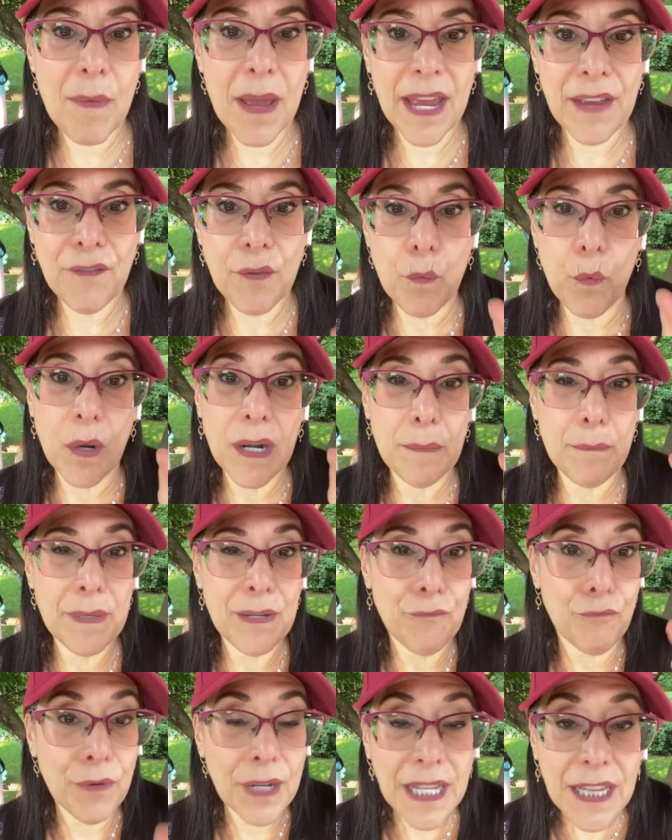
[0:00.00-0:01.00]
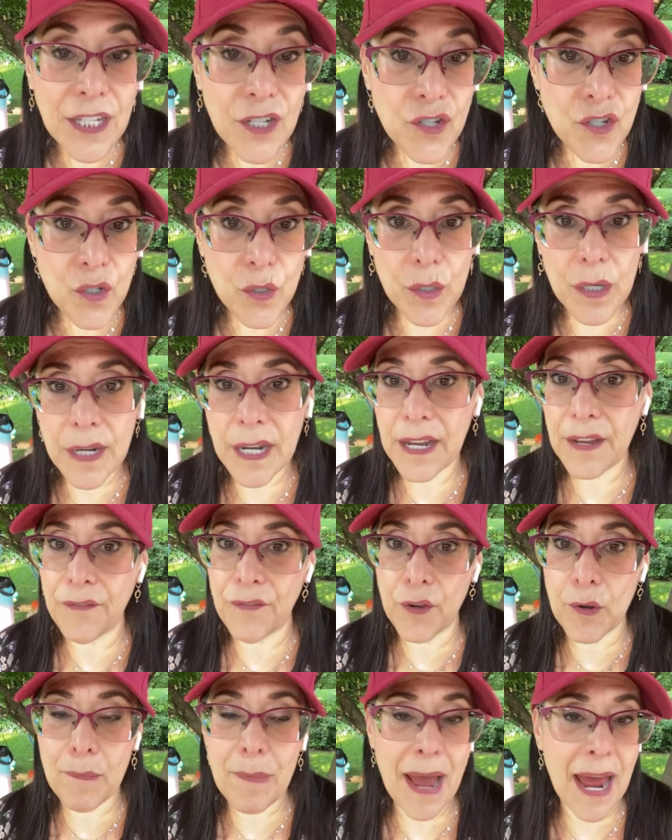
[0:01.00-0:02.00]
If you want to be really sure
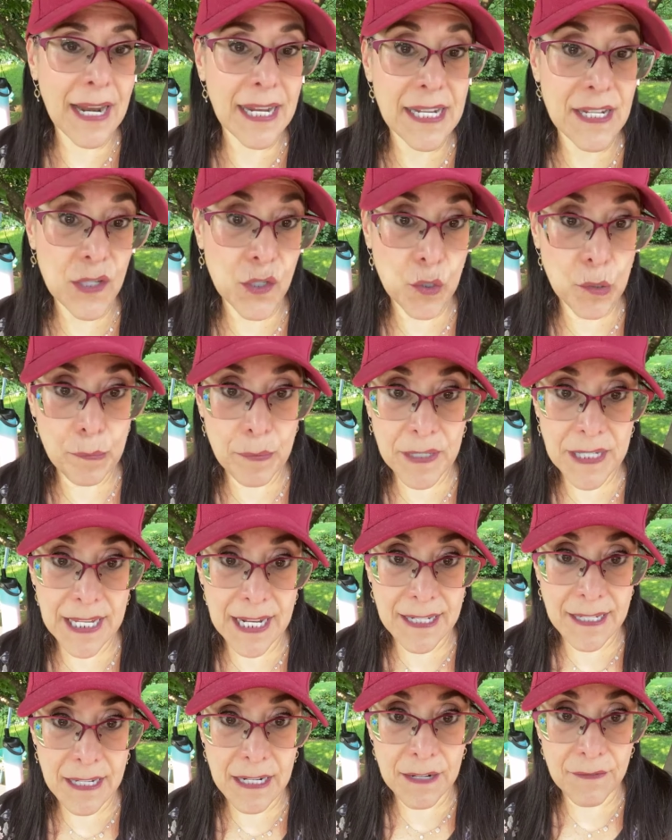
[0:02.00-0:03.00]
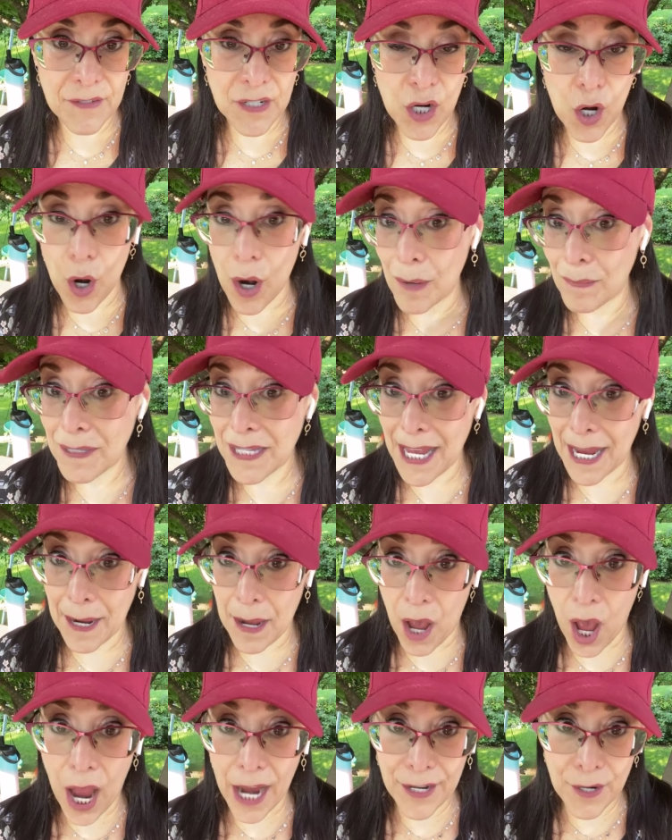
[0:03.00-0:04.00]
if your body is super sensitive to carbs,
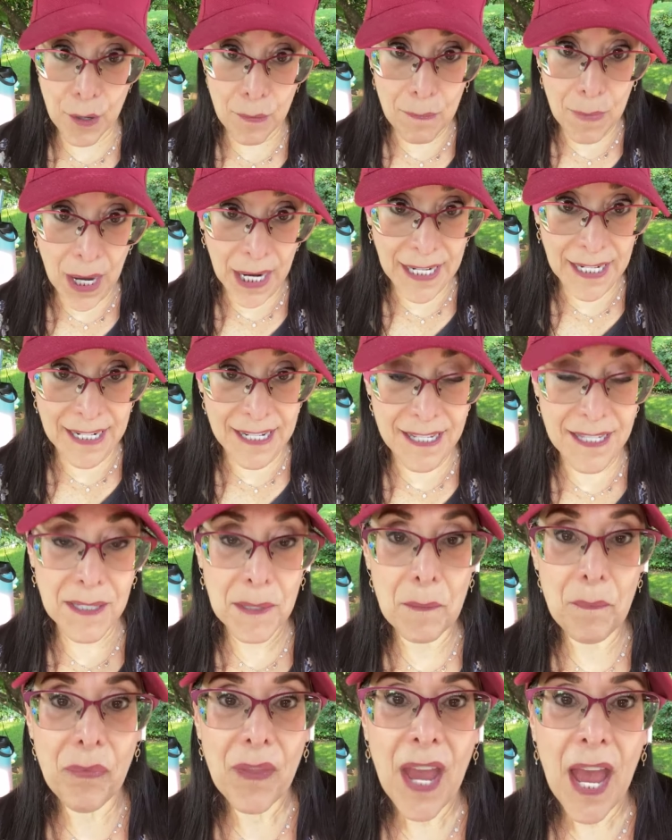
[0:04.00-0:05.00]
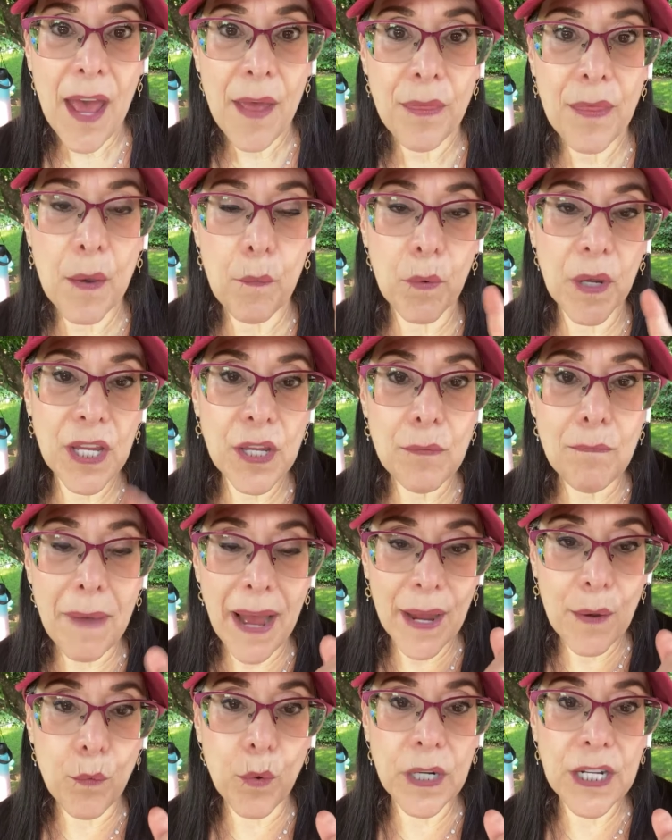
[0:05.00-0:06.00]
like I know mine is, then what you
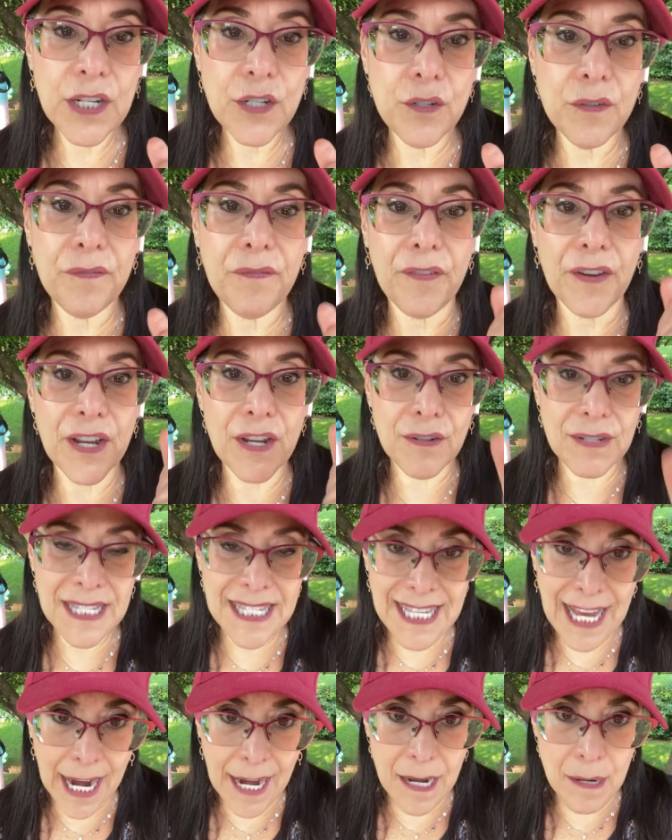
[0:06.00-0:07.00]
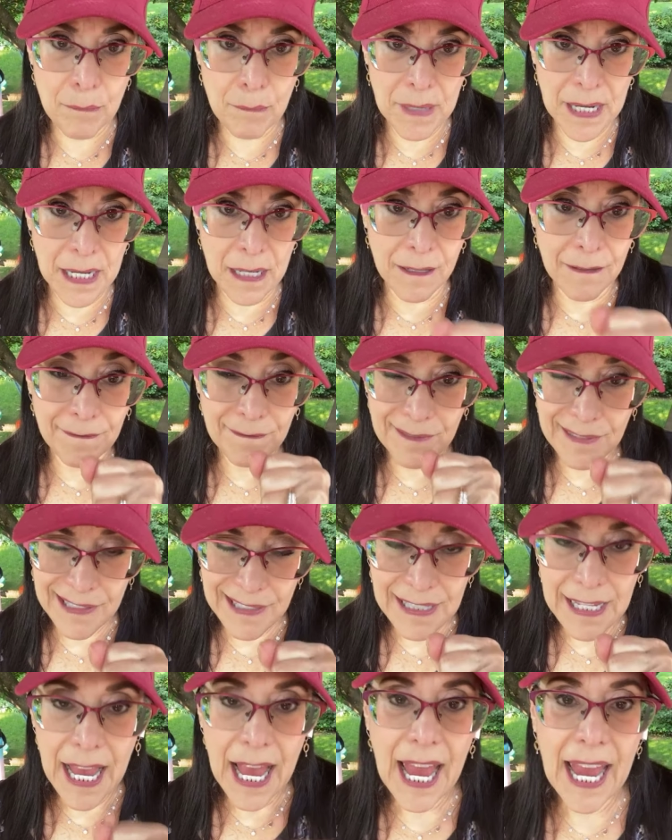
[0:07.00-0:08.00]
might want to do for your second meal
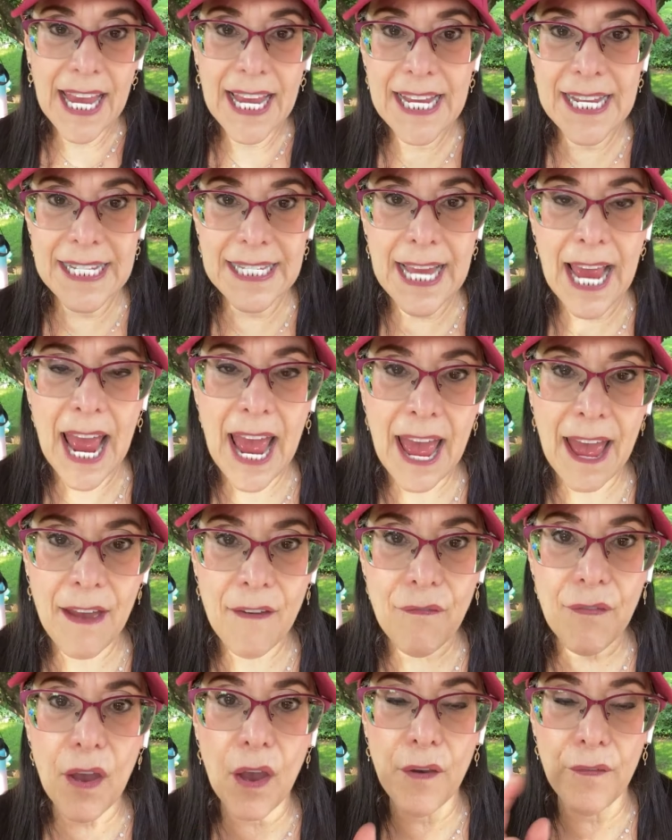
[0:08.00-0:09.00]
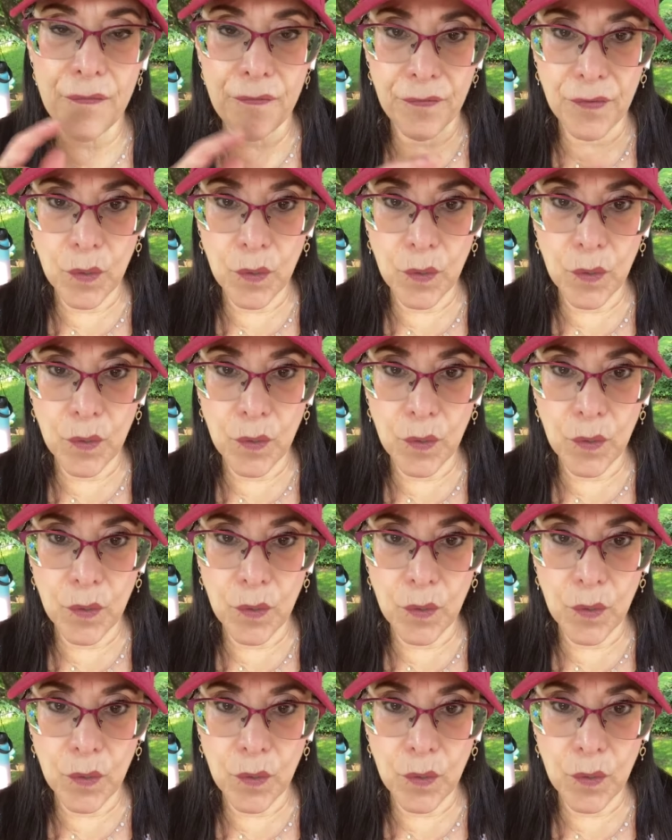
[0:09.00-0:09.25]
is have a